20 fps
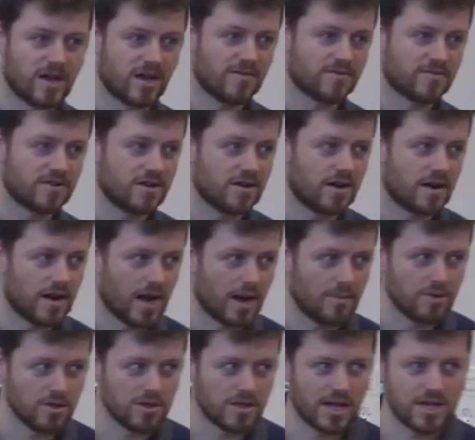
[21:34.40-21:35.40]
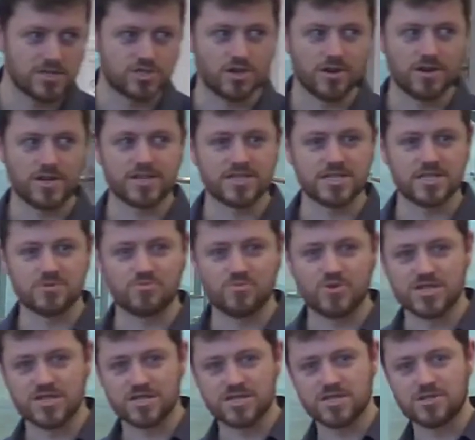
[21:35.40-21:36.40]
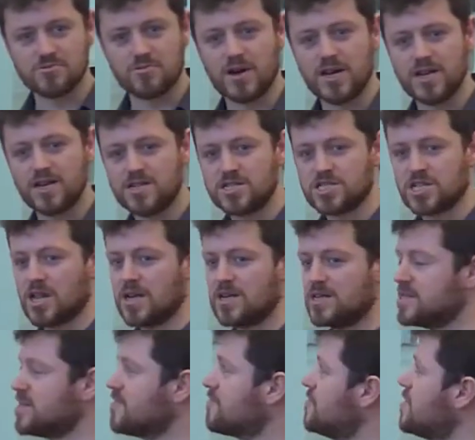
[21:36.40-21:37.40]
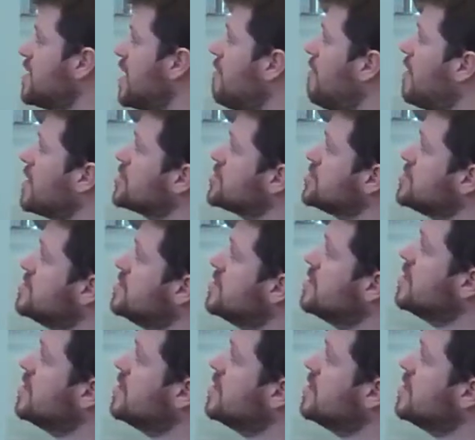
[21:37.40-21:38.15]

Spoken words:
after Apple Electronics' business went in a slightly different direction.